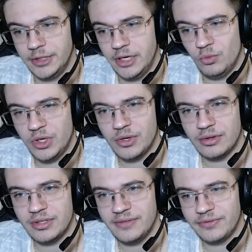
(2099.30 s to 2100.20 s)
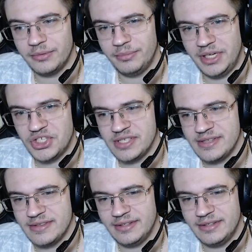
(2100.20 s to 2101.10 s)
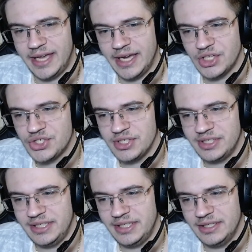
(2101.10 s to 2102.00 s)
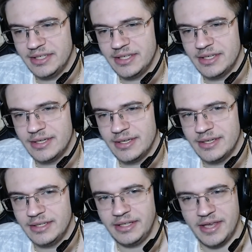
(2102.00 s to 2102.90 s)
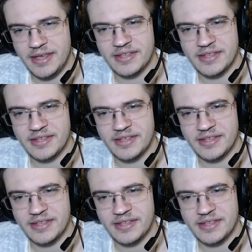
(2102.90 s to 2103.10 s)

And we got the information that actually Keith